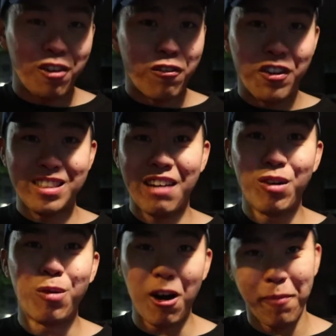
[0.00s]
first ever
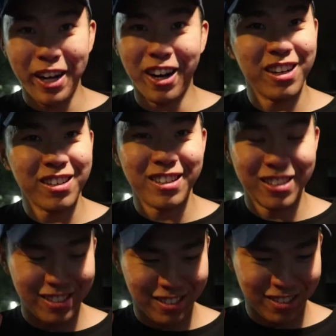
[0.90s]
wild Bagon
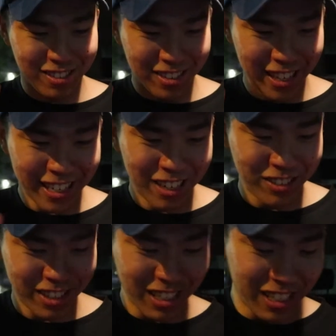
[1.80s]

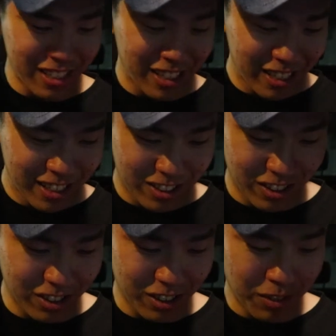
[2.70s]
encounter.
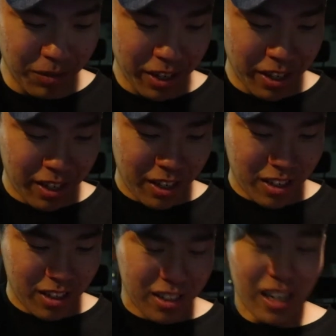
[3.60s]
So, so,
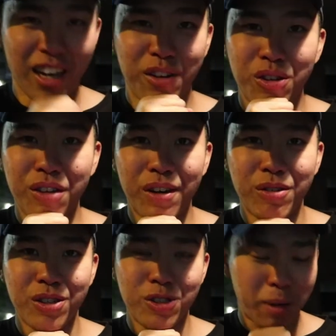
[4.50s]
I don't know if I
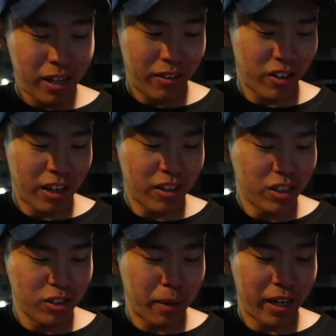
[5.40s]
want to use Pineapple. Okay, I'm going
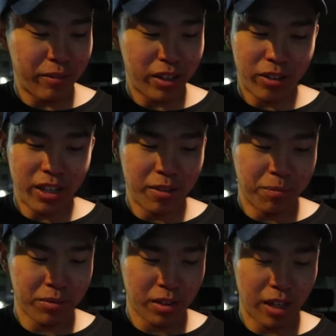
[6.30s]
to use Pineapple anyway.
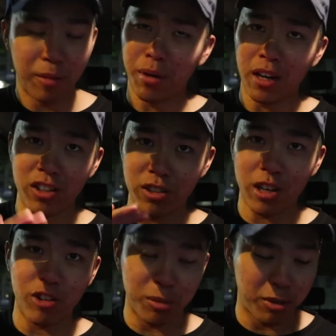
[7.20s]
And but I'm going to use
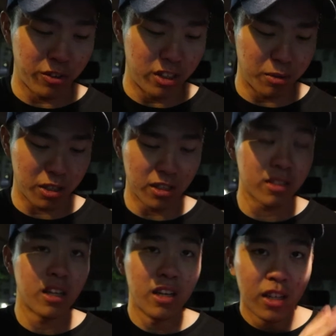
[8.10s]
Ultra Ball for this
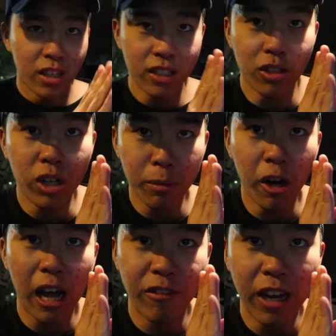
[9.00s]
because it's the only ball
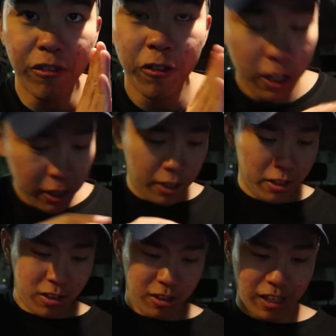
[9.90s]
I have left.
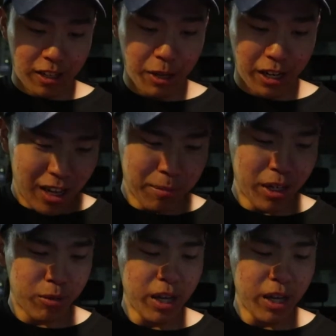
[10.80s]
Okay, come on. And by the